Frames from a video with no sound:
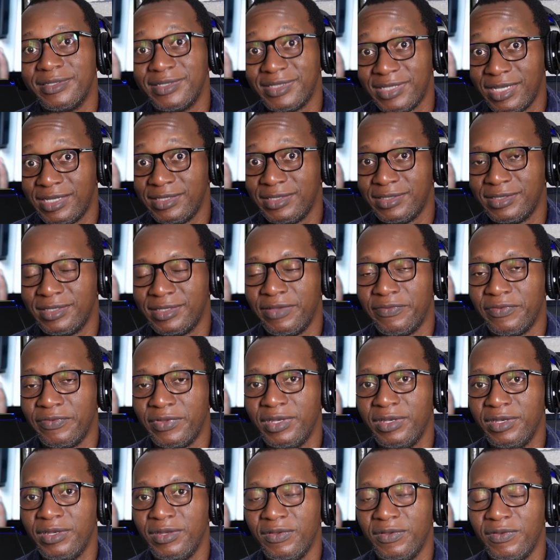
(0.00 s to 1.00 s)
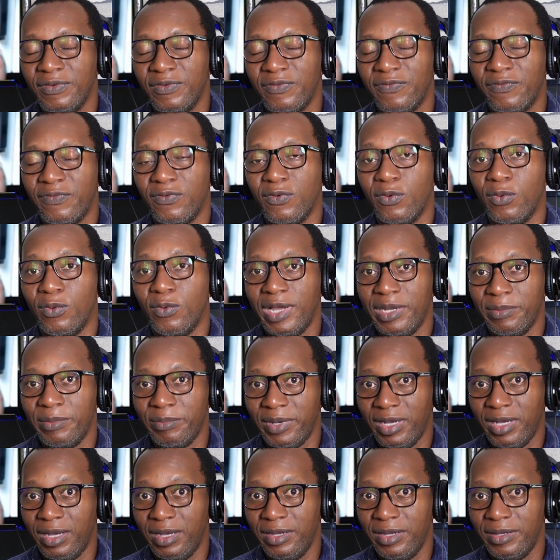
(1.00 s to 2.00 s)
sus 7 for 1
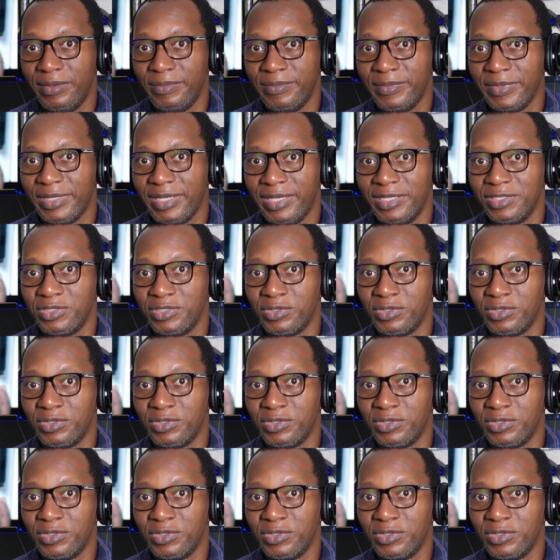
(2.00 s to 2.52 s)
bar. Okay,